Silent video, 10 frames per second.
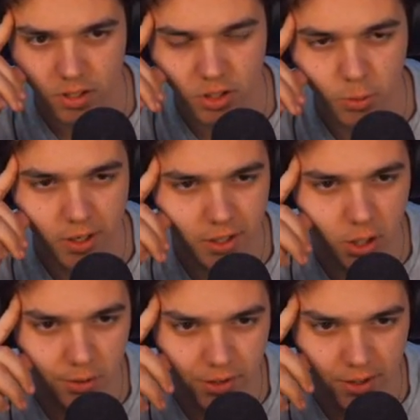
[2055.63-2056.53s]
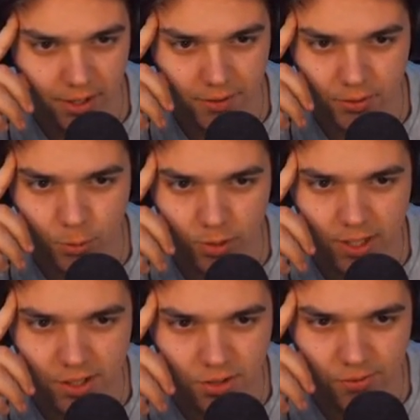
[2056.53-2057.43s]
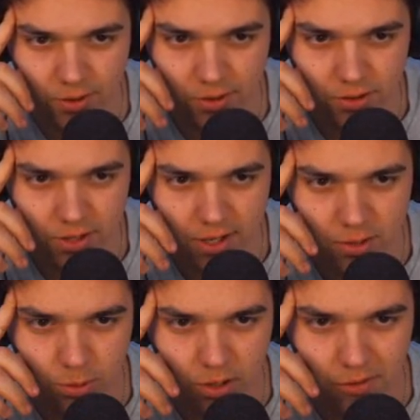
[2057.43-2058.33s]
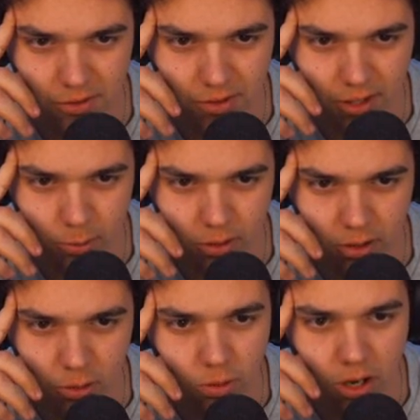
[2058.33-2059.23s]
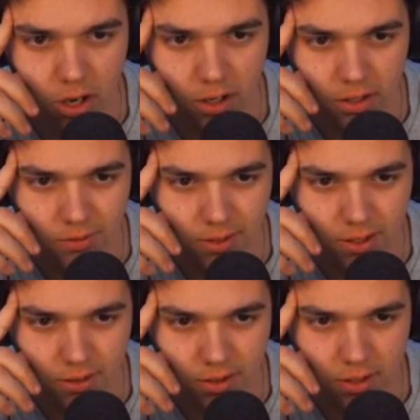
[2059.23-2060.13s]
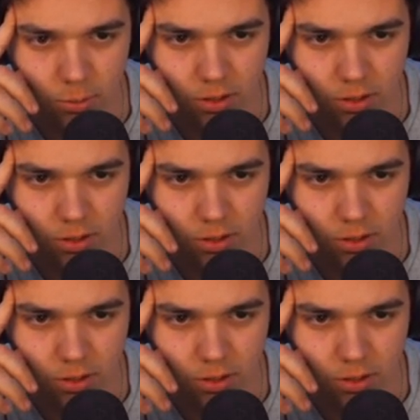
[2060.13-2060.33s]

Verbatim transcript: You want to go and look at the threes first. That's where everything will go wrong, if anything.